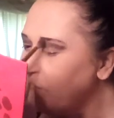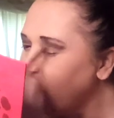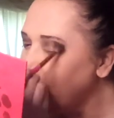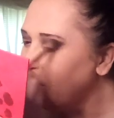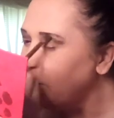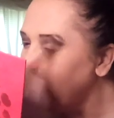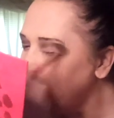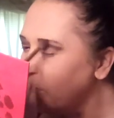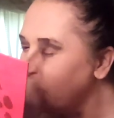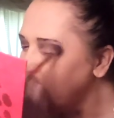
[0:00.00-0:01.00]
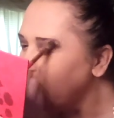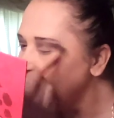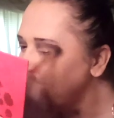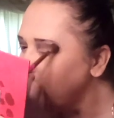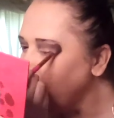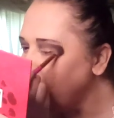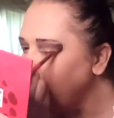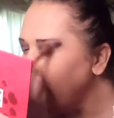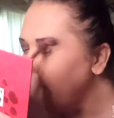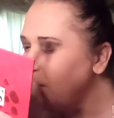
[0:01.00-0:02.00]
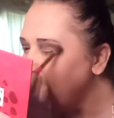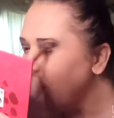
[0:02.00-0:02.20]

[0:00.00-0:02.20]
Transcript: for her son's wedding.